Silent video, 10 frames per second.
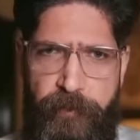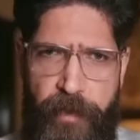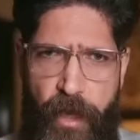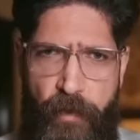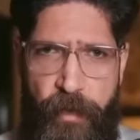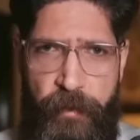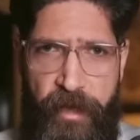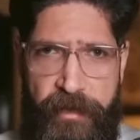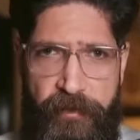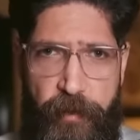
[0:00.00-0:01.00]
of
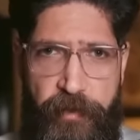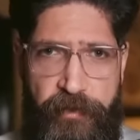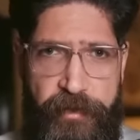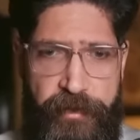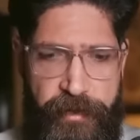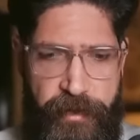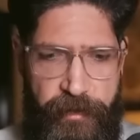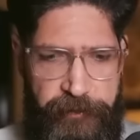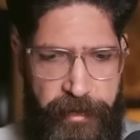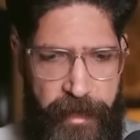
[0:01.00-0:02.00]
American
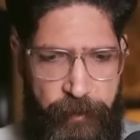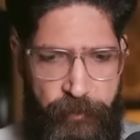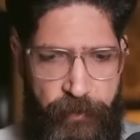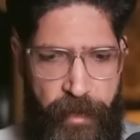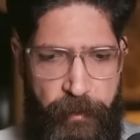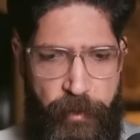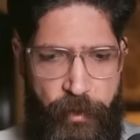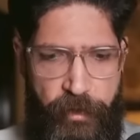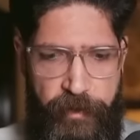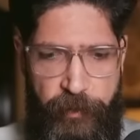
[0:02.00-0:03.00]
representatives came from
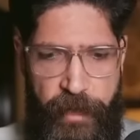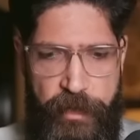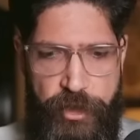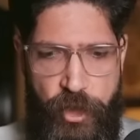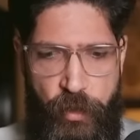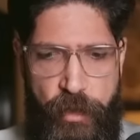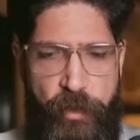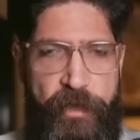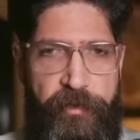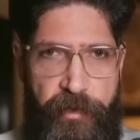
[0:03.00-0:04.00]
Congressman Joey
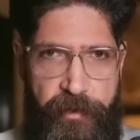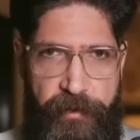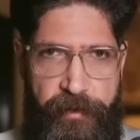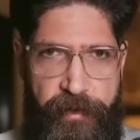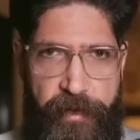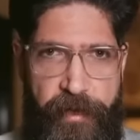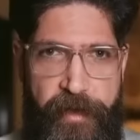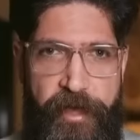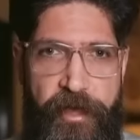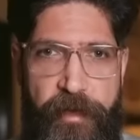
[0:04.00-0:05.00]
Wilson.
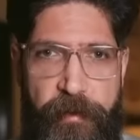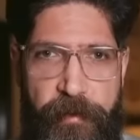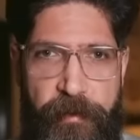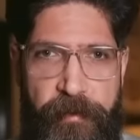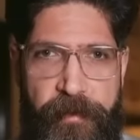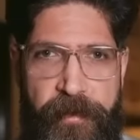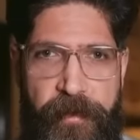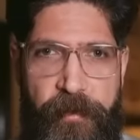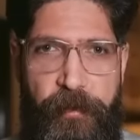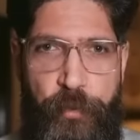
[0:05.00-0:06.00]
He
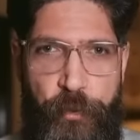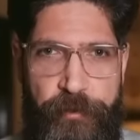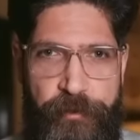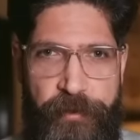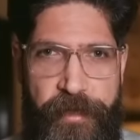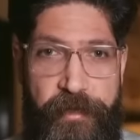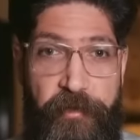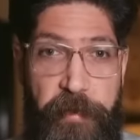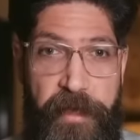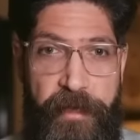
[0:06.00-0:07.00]
put
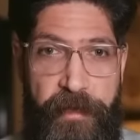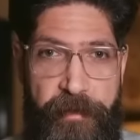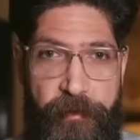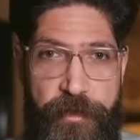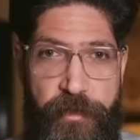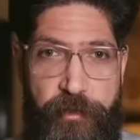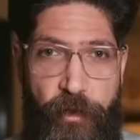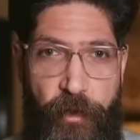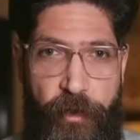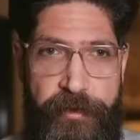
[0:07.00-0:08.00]
his bill, which is
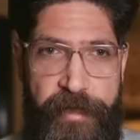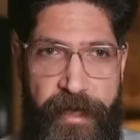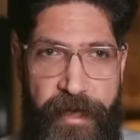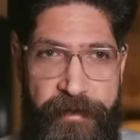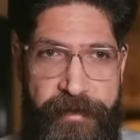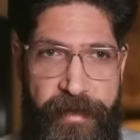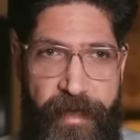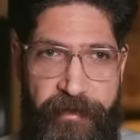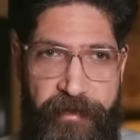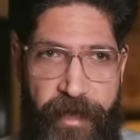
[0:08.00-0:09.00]
called the
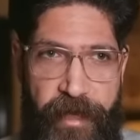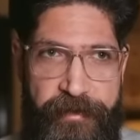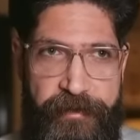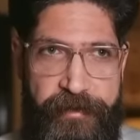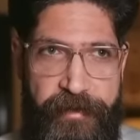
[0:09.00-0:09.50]
Anti-Assad